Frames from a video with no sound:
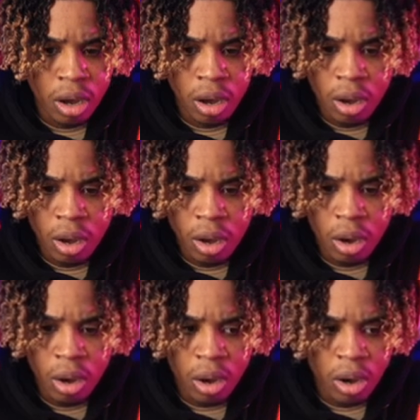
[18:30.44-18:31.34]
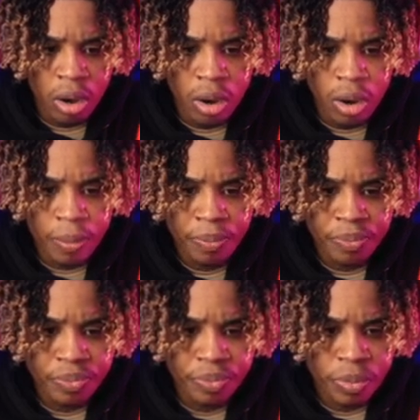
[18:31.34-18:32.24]

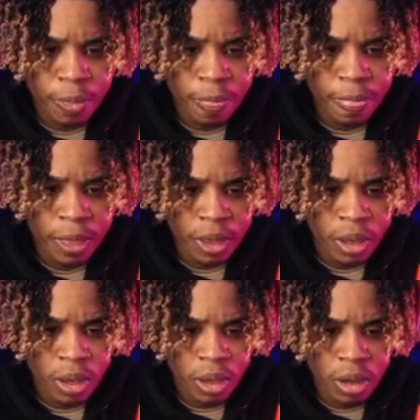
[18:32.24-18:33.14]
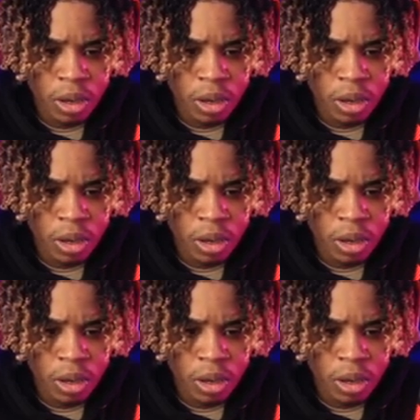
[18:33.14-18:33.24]
Nothing is said.